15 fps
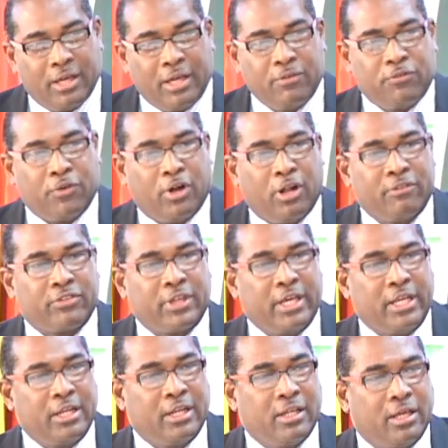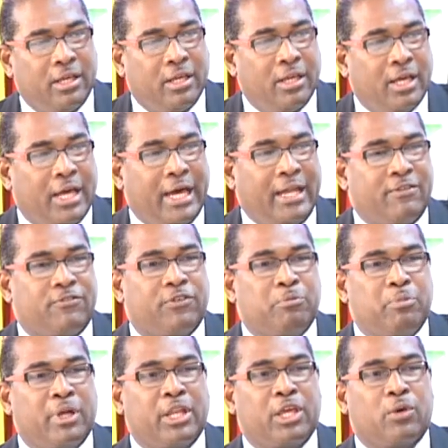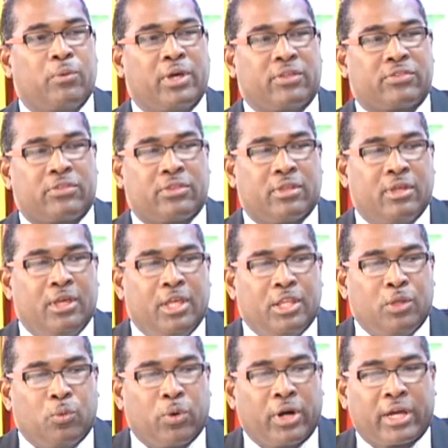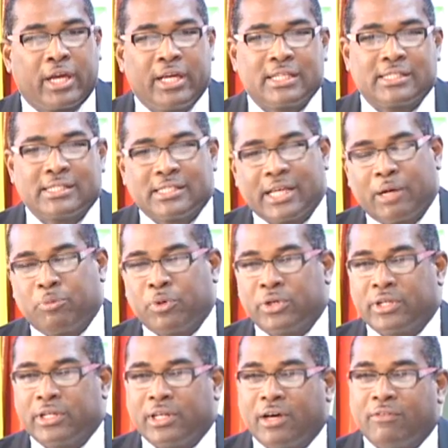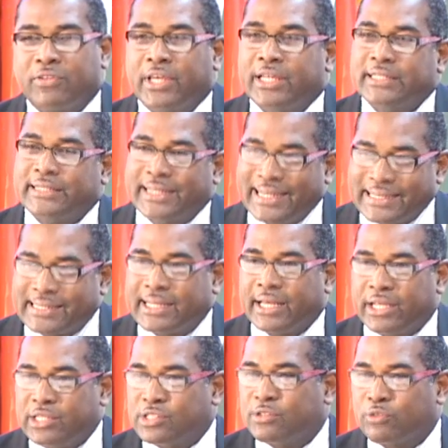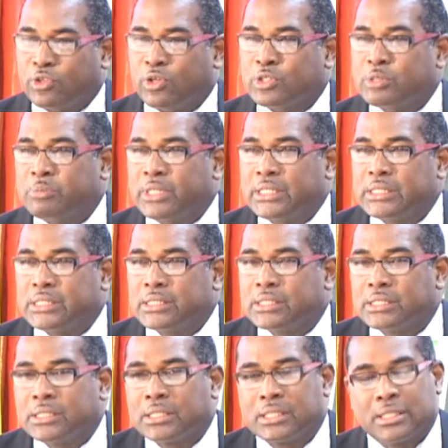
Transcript: involved in and familiar with the workings, as I put it, of the intestines of those beasts.